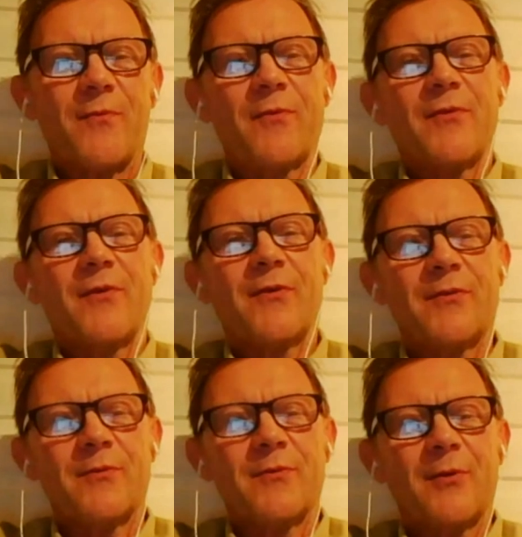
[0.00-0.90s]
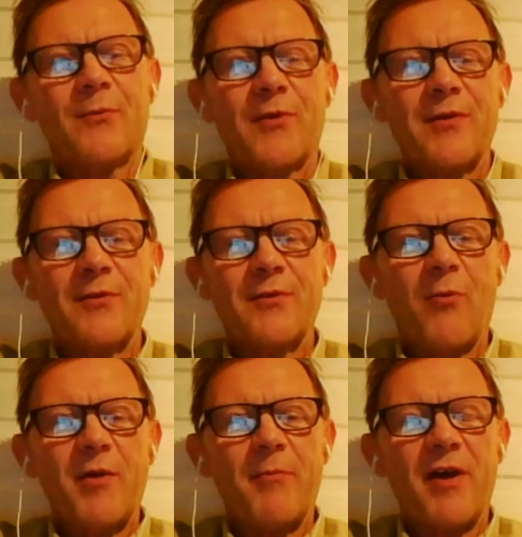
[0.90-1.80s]
on what they
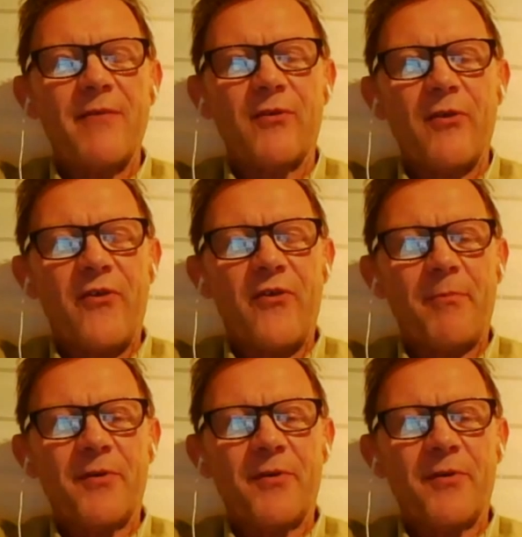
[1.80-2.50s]
normally pay for a trip.